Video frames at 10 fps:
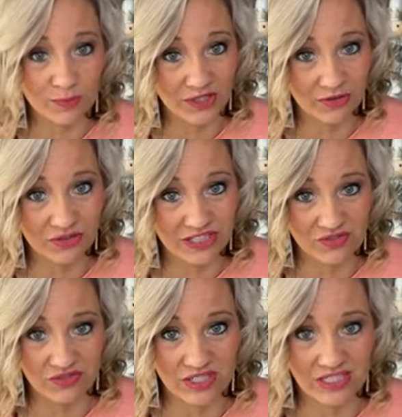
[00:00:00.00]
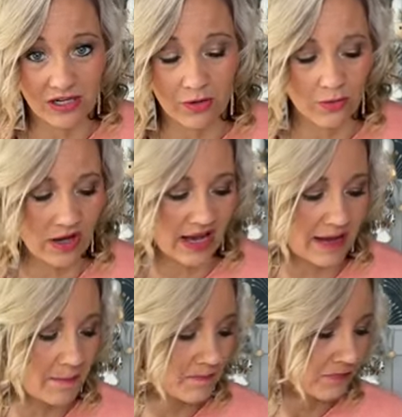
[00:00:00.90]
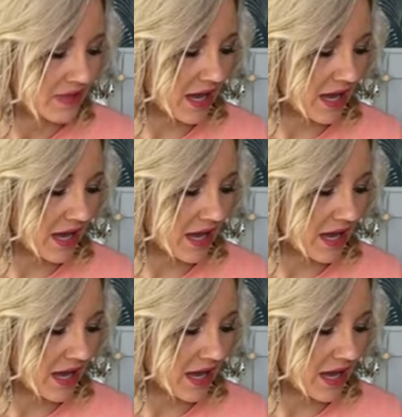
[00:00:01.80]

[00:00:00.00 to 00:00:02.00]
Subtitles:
to sprinkle this video, okay?